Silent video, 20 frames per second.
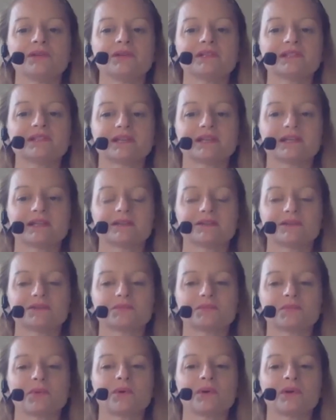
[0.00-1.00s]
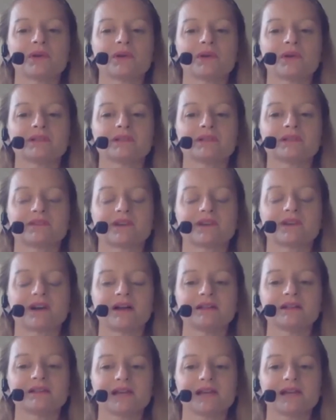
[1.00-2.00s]
Noticing those
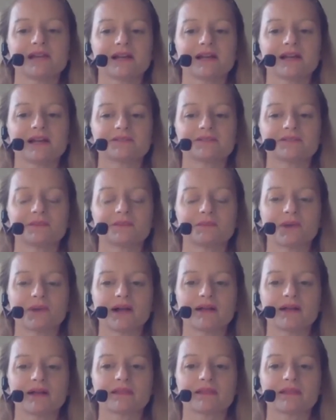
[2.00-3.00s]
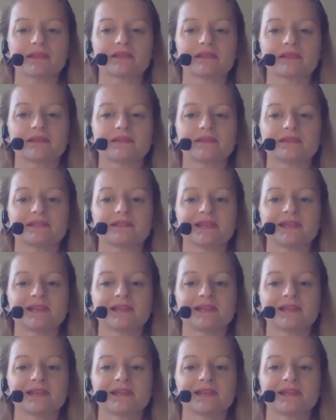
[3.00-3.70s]
points of contact of the breath